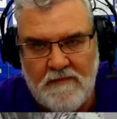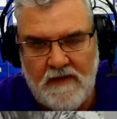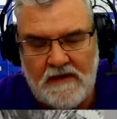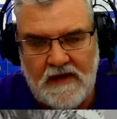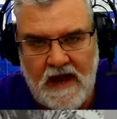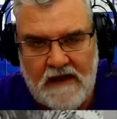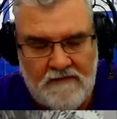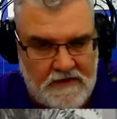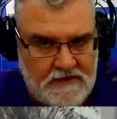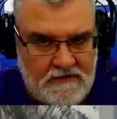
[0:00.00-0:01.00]
on live
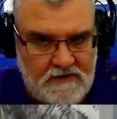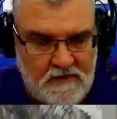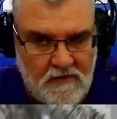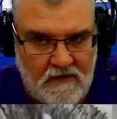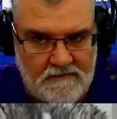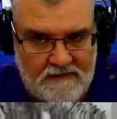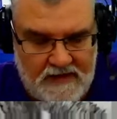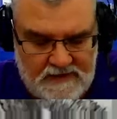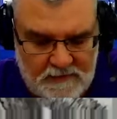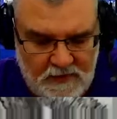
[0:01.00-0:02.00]
on YouTube or on
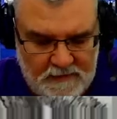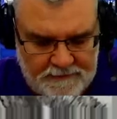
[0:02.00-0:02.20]
Facebook,